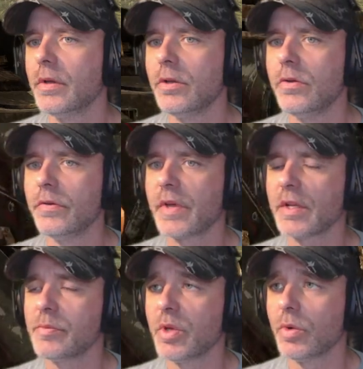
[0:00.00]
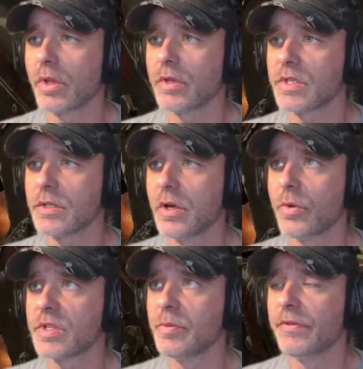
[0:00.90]
You have got to be one of the
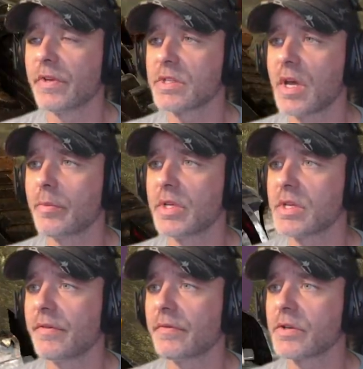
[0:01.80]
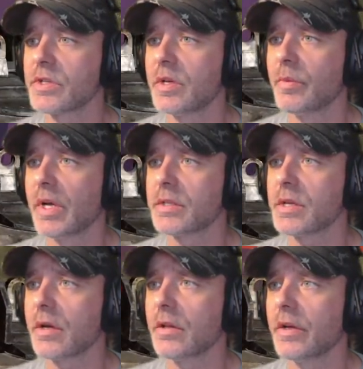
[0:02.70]
slowest moving zombies I've ever seen in my
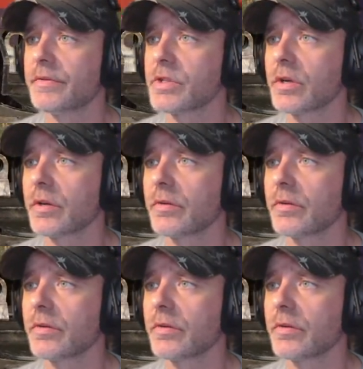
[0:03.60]
entire life, sir.